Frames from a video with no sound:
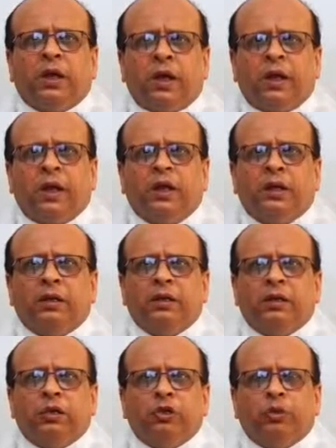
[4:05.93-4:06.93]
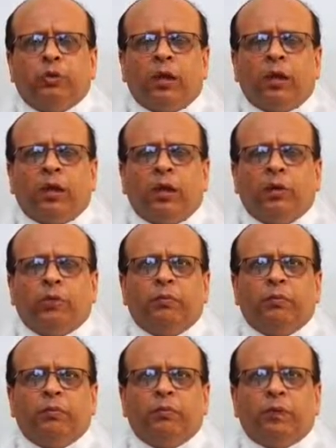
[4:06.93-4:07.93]
again should
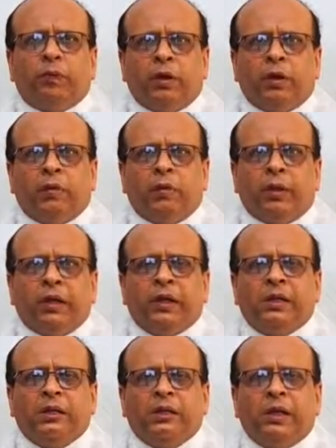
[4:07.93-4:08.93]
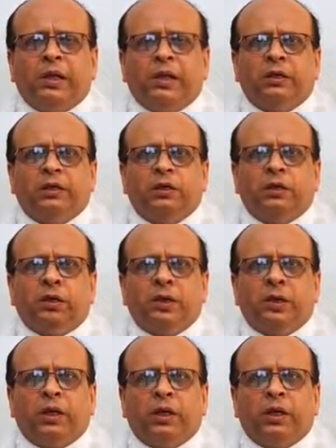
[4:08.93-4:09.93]
alarm bells and should
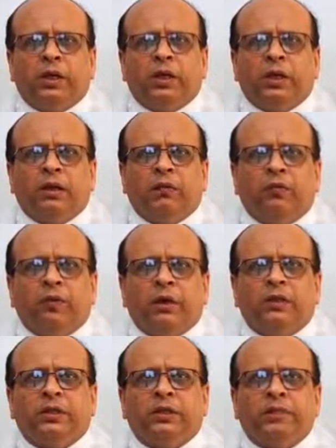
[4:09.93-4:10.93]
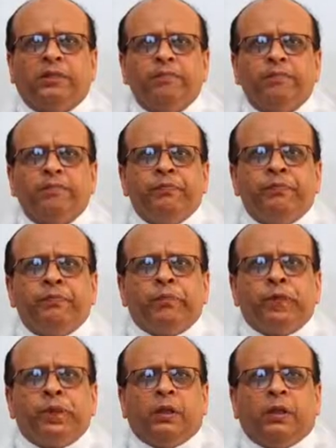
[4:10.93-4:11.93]
indicate infection.
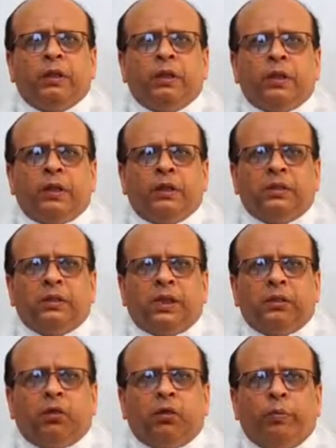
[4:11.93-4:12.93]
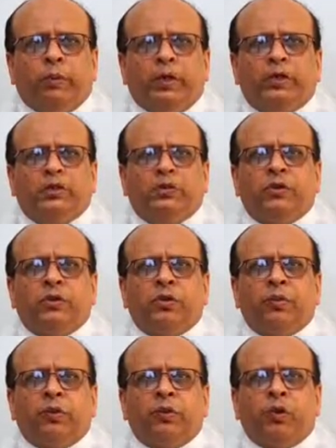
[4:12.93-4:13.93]
There could be a history
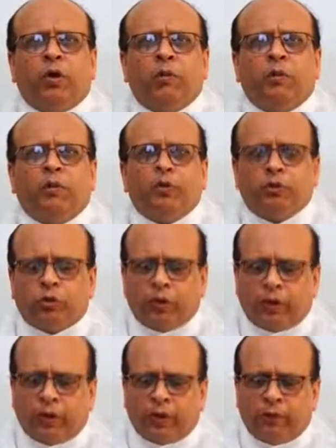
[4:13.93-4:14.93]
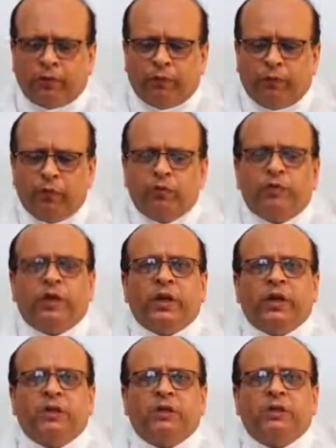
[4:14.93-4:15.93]
of prolonged post-operative wound
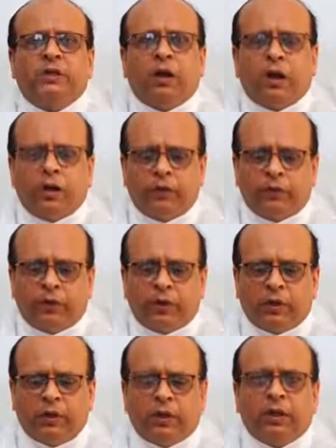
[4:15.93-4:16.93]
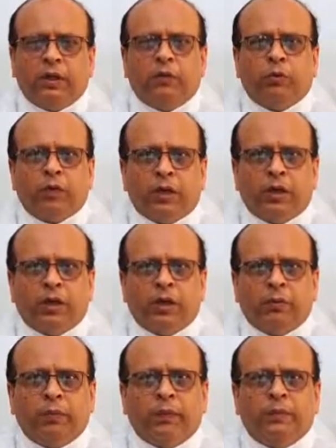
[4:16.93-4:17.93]
drainage after the total knee
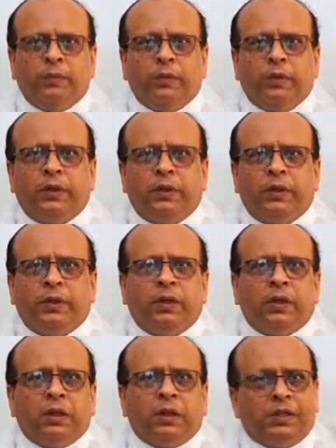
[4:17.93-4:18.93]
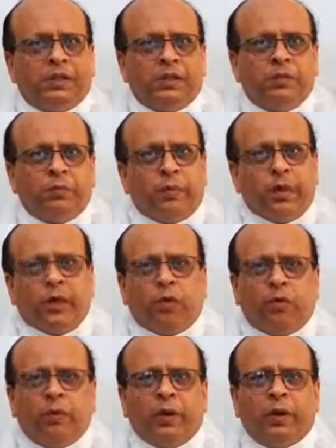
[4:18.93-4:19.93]
replacement. These may
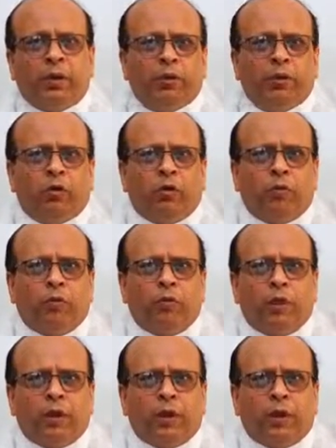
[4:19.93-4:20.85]
or may not grow